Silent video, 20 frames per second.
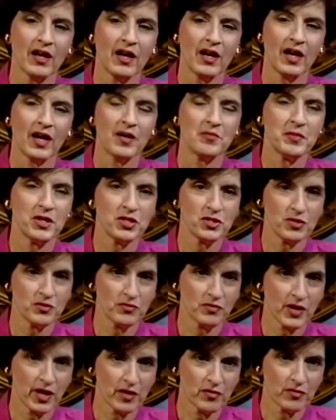I mentioned
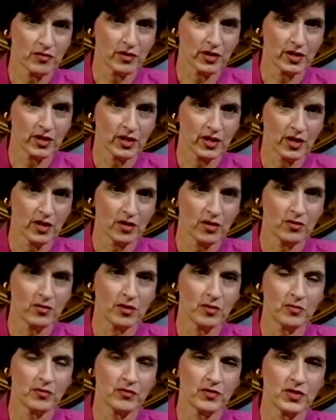Frank
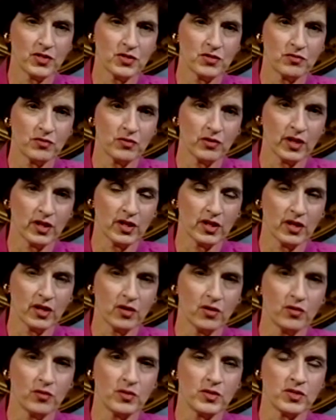Verricchio, Professor
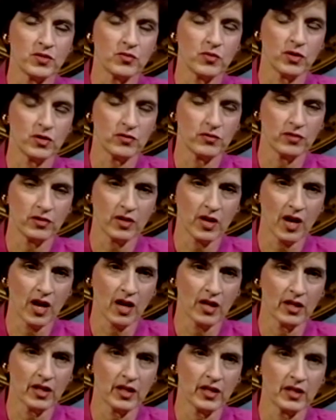Verricchio, who was a wonderful
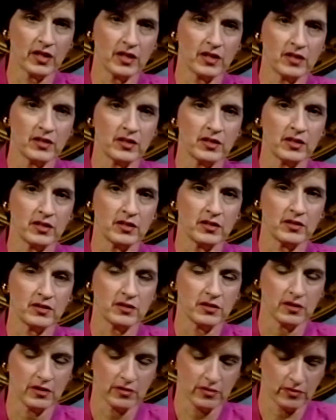colleague and
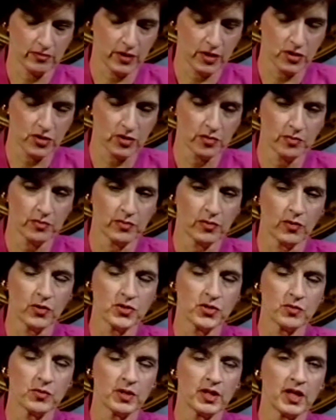eventually
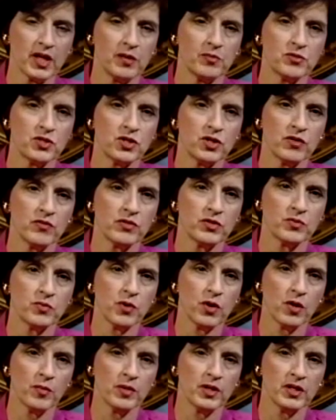also became chair of the
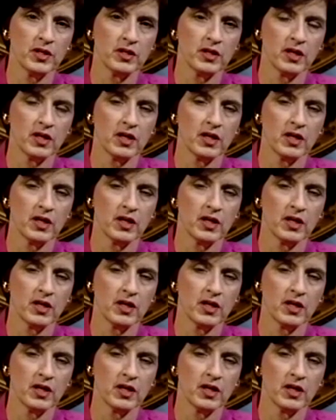department,